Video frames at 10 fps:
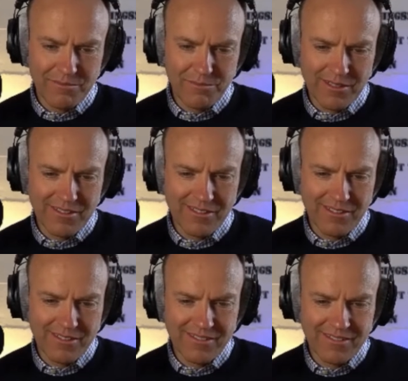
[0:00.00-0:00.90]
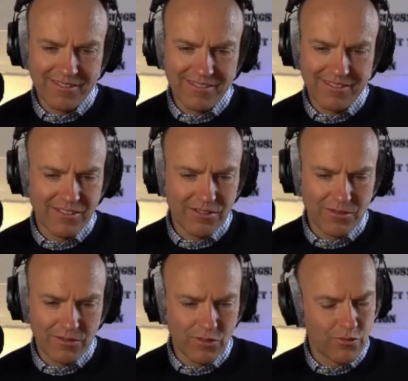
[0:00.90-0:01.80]
but
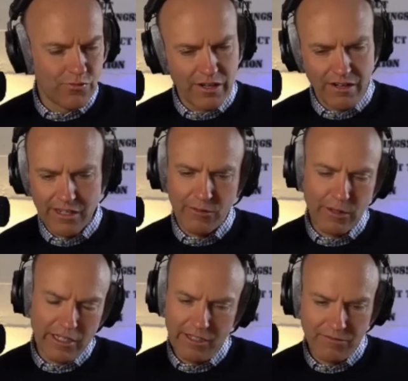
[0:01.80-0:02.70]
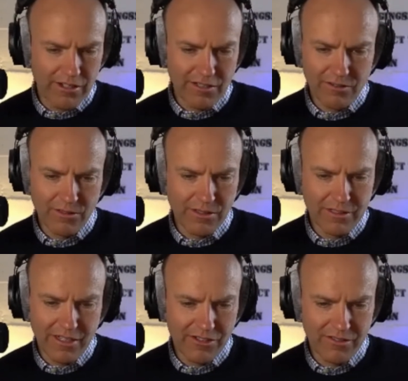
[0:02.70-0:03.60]
you very quickly run into
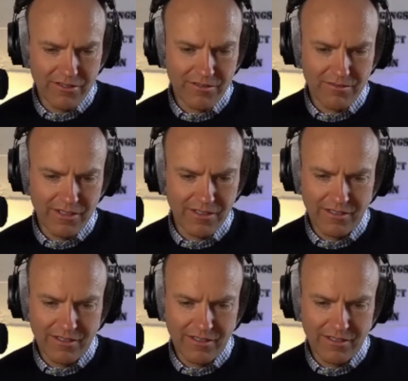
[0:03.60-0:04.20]
limitations, right?